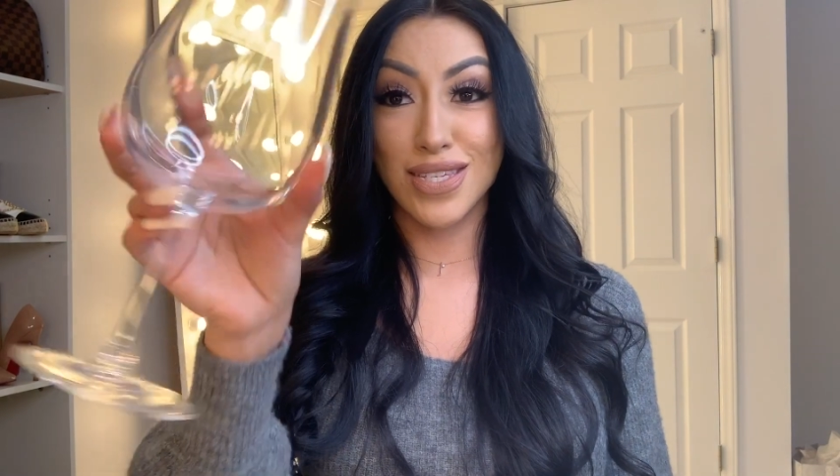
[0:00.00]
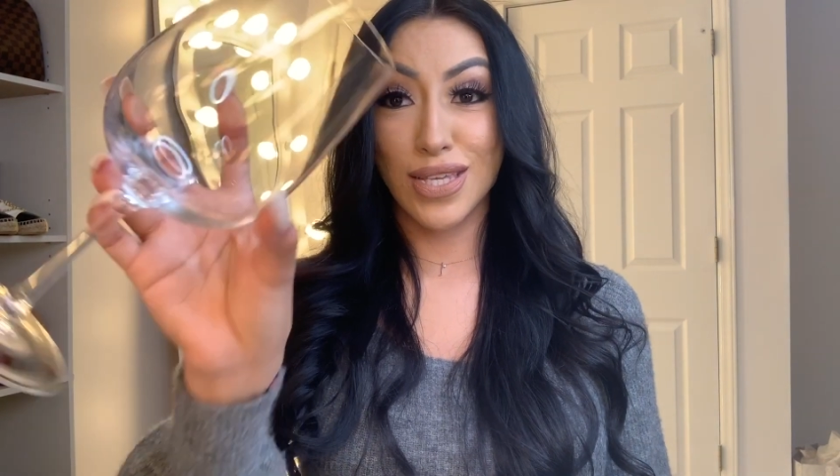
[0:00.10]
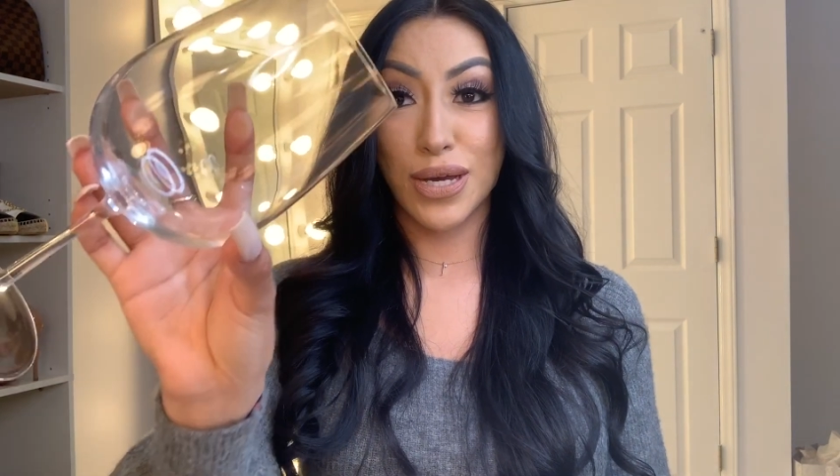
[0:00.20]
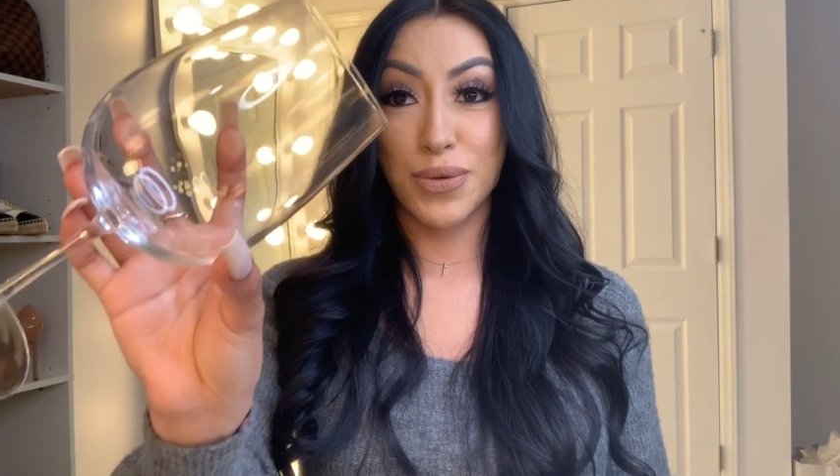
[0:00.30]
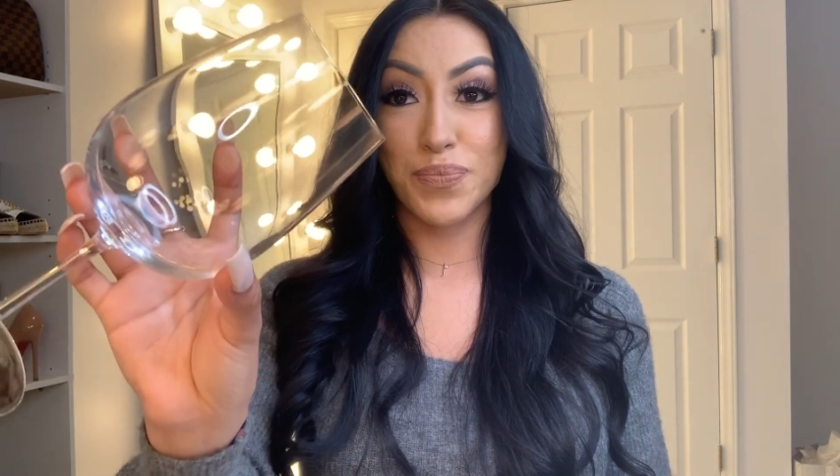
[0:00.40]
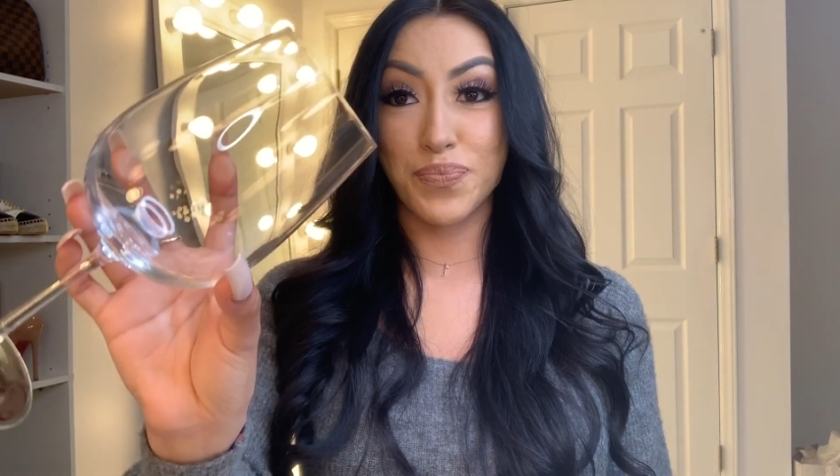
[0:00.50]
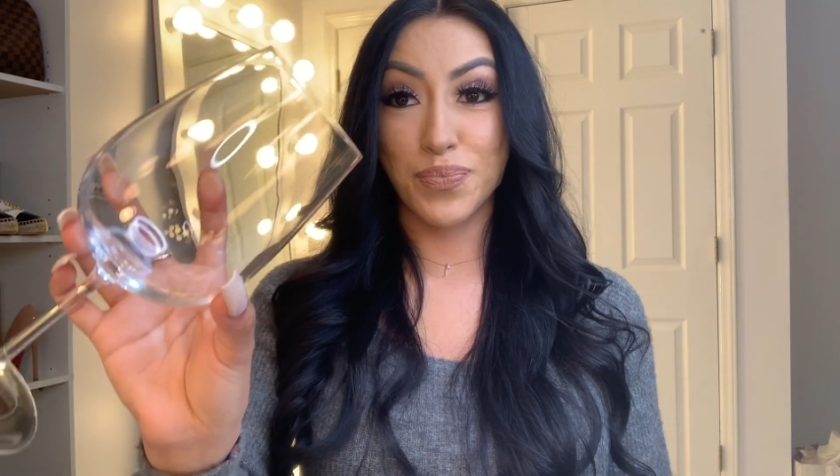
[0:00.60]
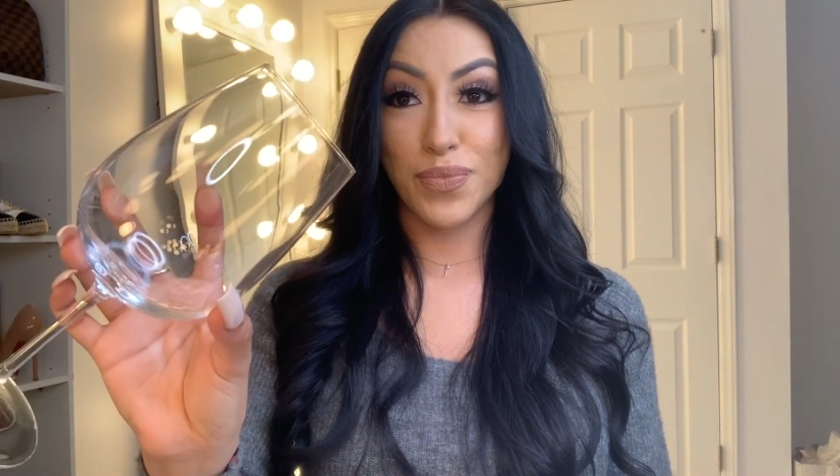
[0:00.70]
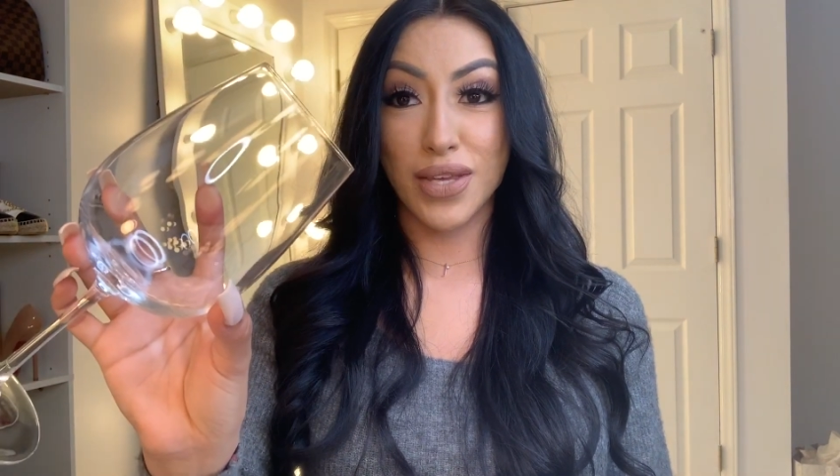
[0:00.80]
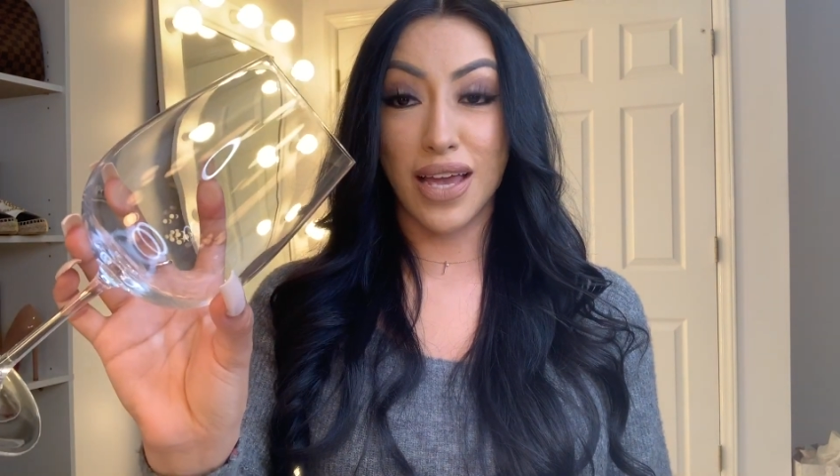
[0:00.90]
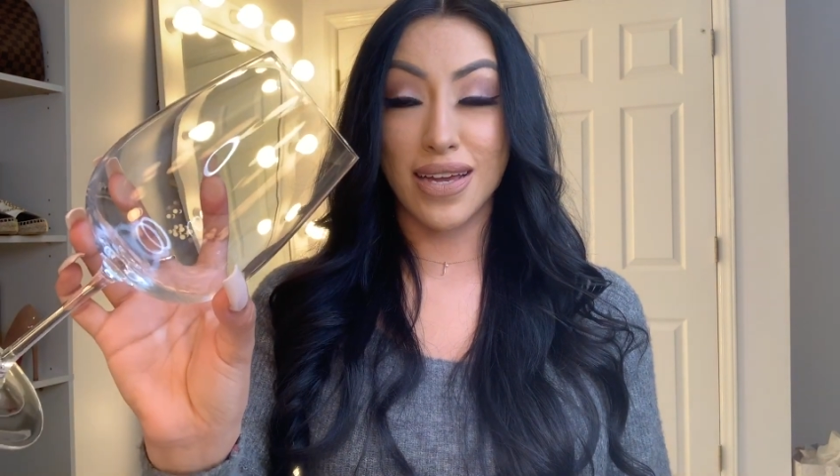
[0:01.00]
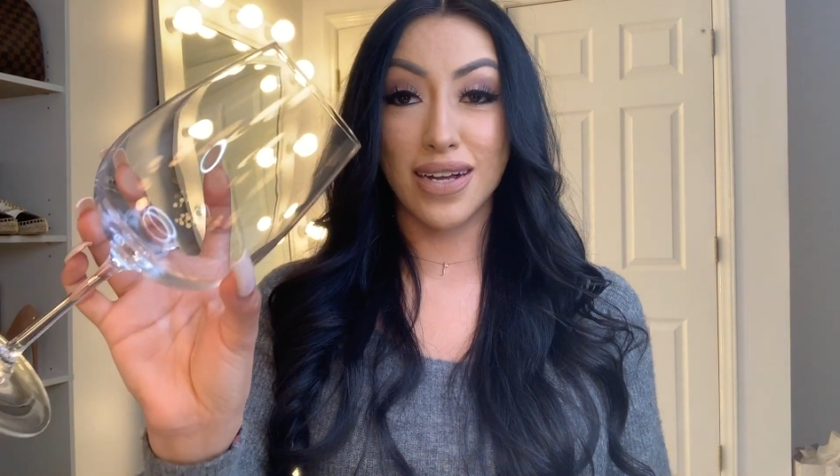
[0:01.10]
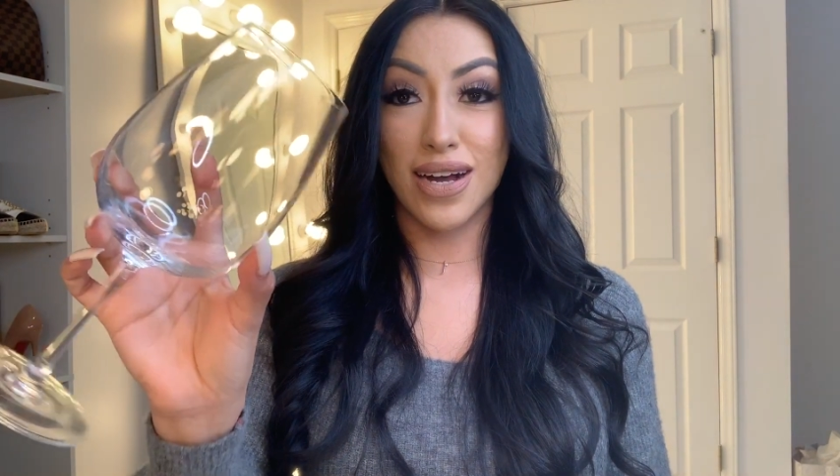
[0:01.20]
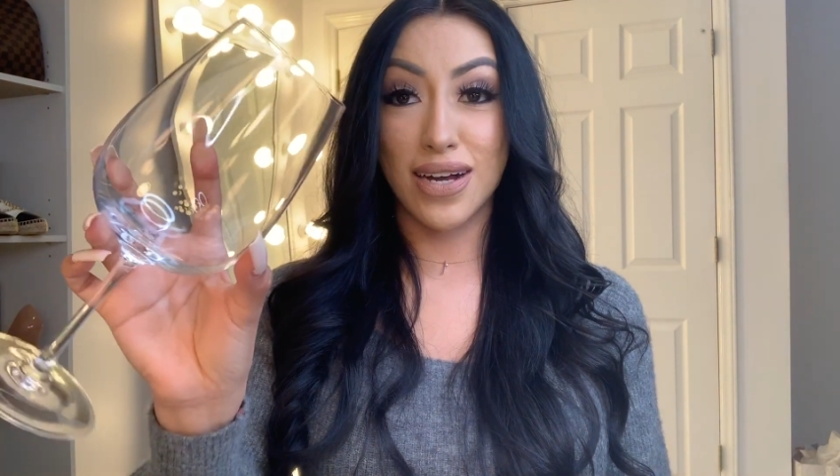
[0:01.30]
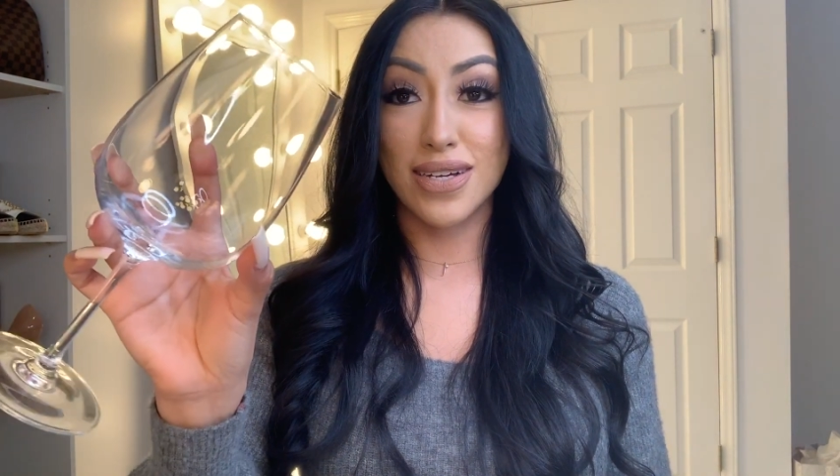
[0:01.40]
So I
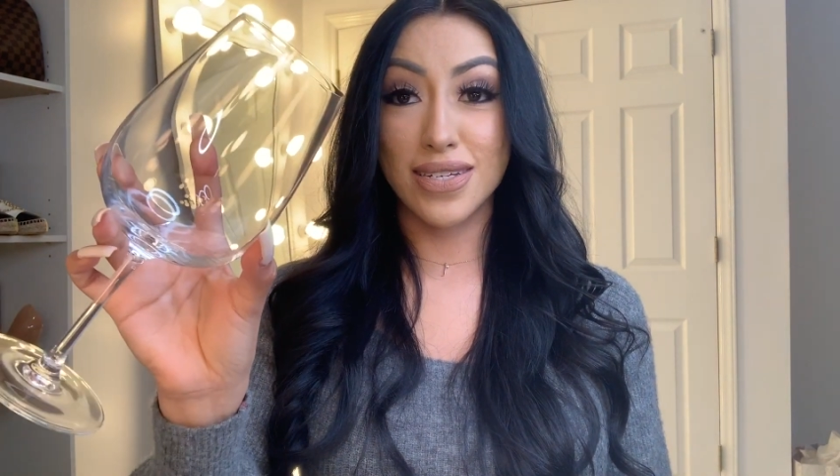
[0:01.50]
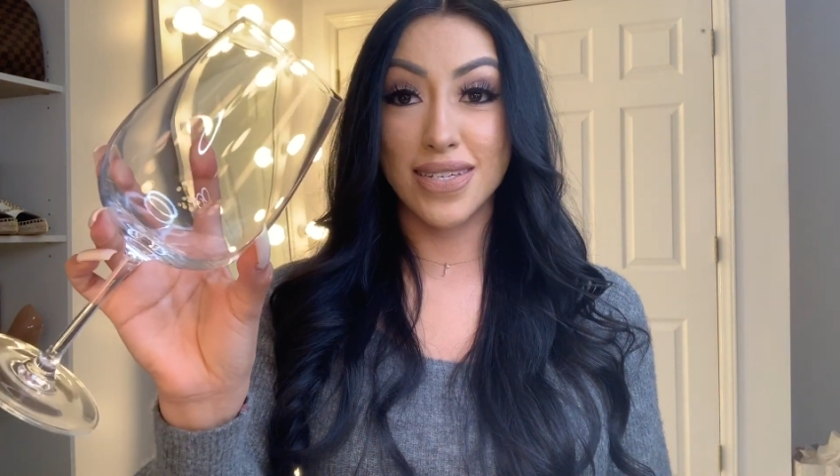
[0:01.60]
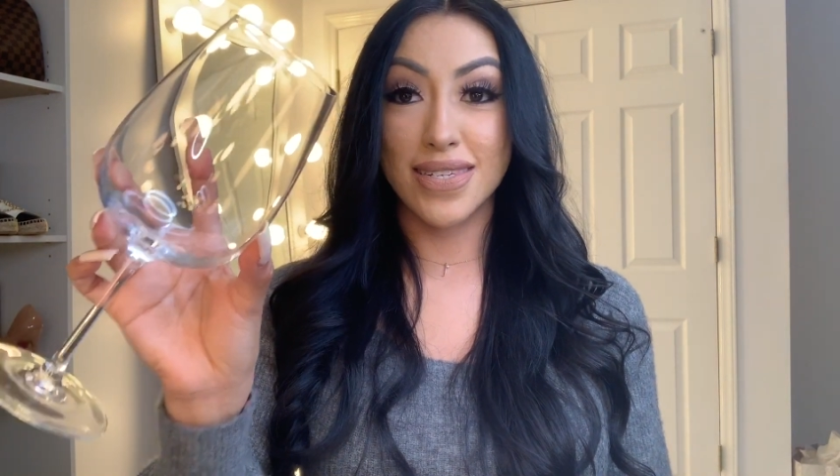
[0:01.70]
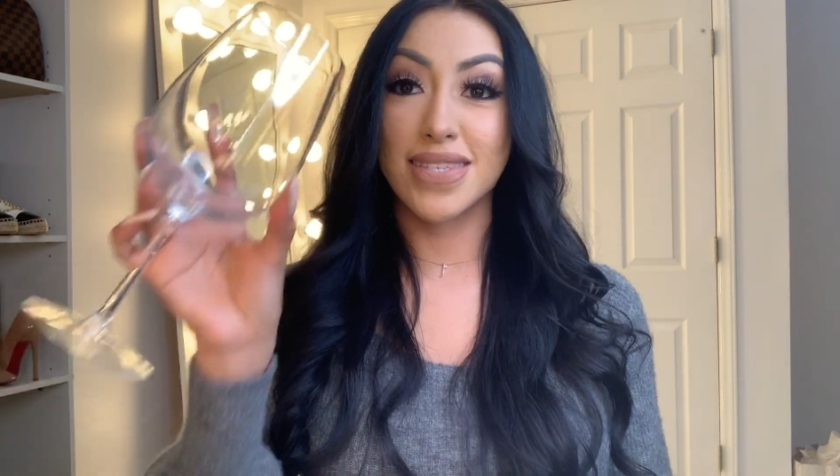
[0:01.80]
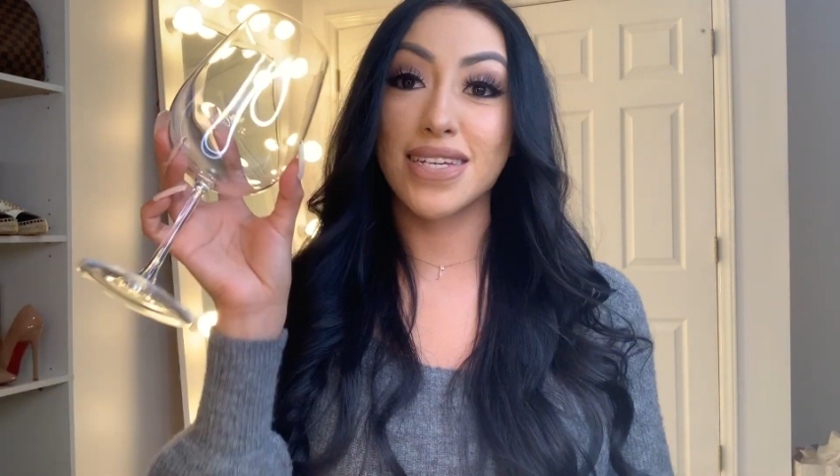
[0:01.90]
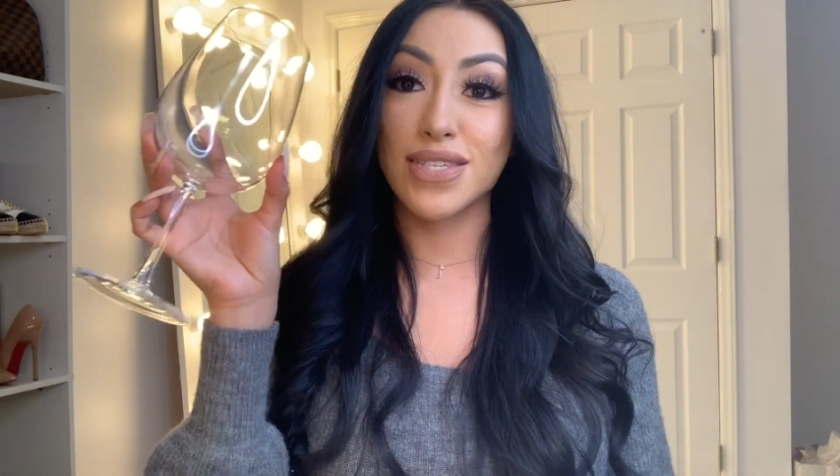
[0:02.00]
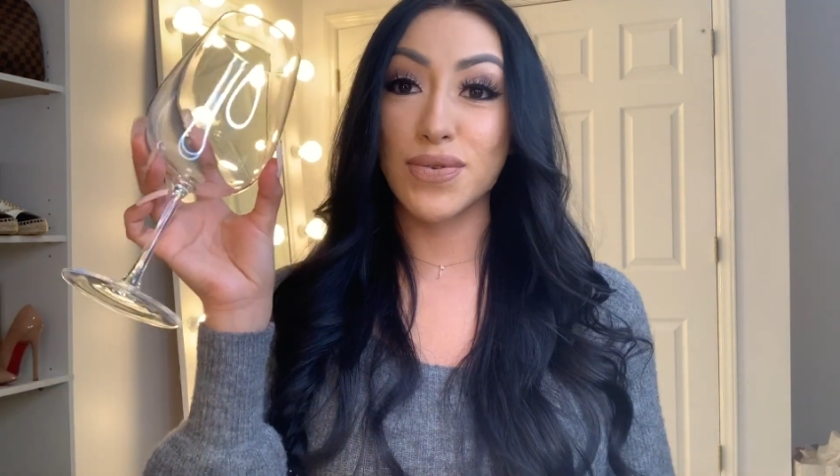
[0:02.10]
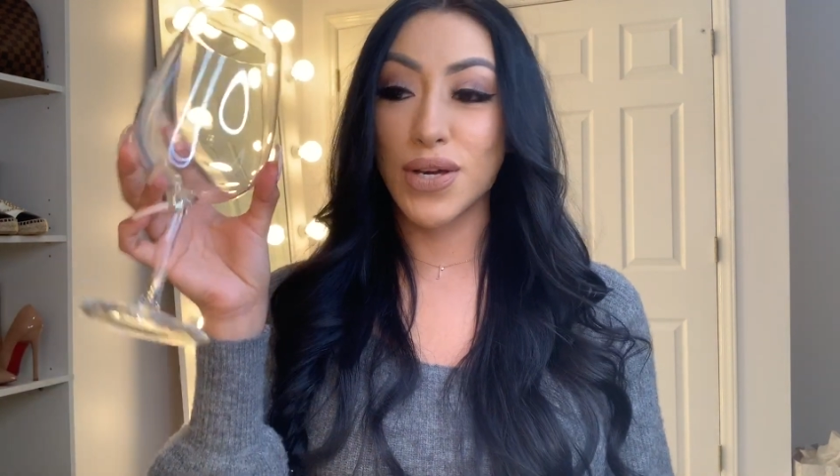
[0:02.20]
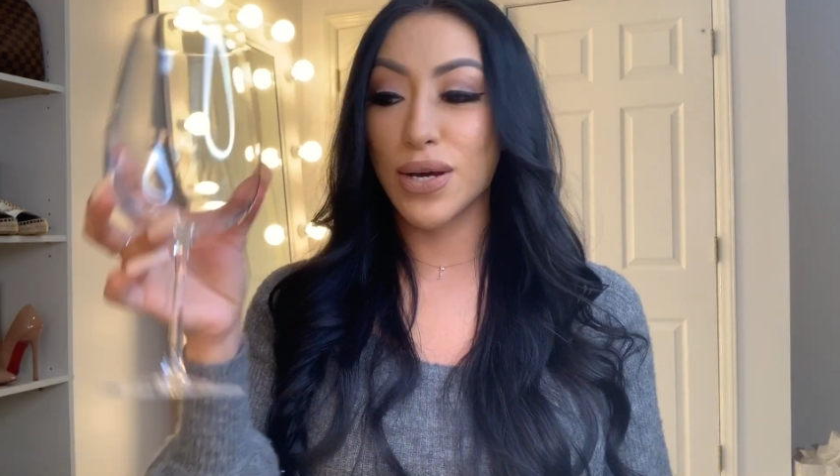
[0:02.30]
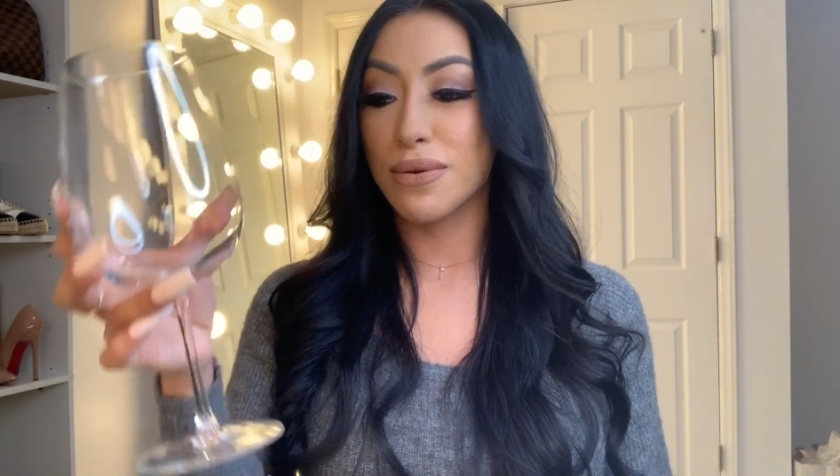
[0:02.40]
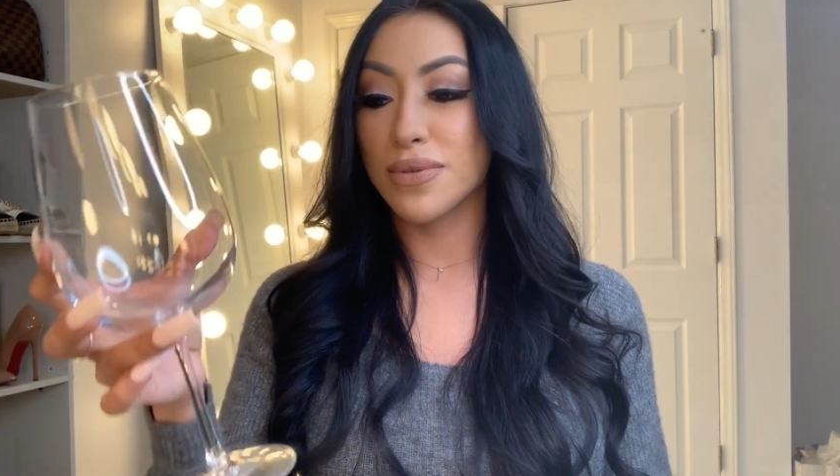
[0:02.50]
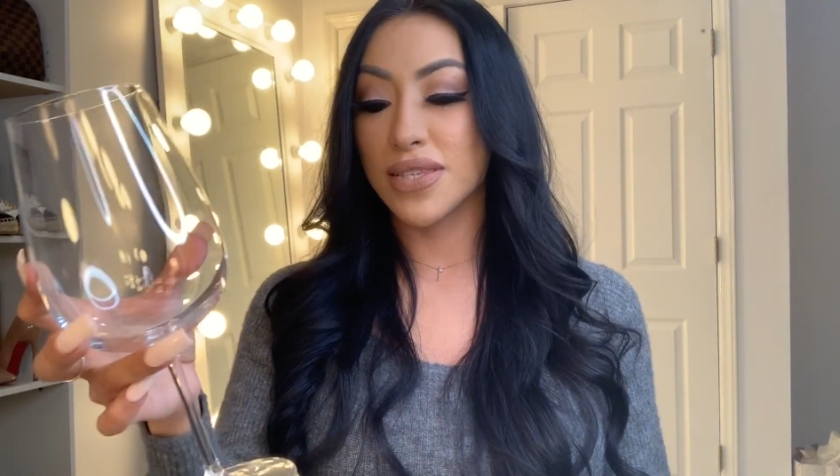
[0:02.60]
got 6 of those,